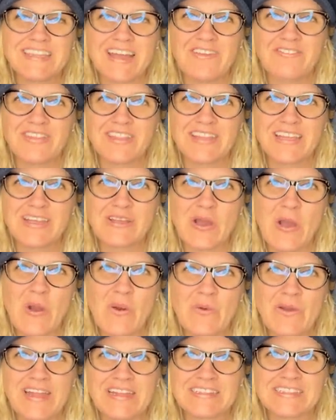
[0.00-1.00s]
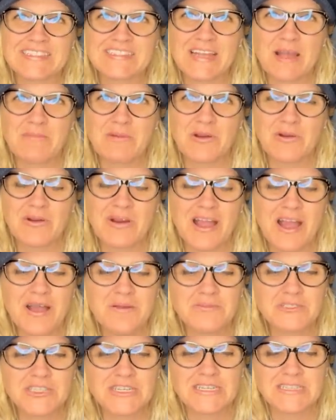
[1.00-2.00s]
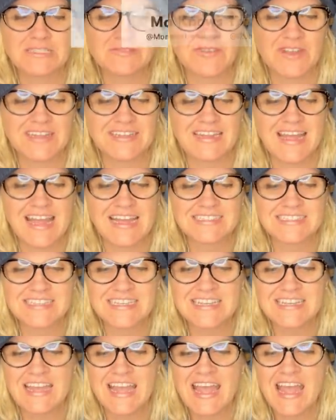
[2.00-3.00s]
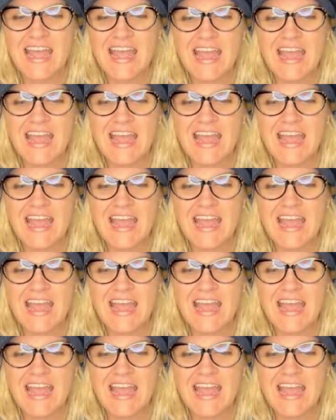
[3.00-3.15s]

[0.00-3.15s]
Definitely go and sub her up. She is fantastic.